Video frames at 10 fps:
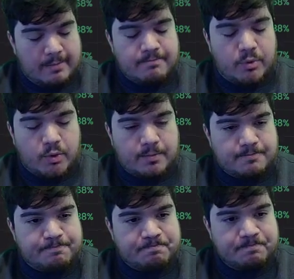more.
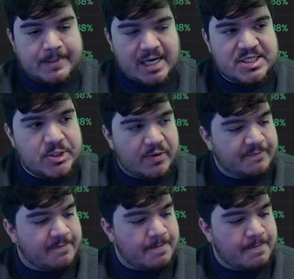I should have.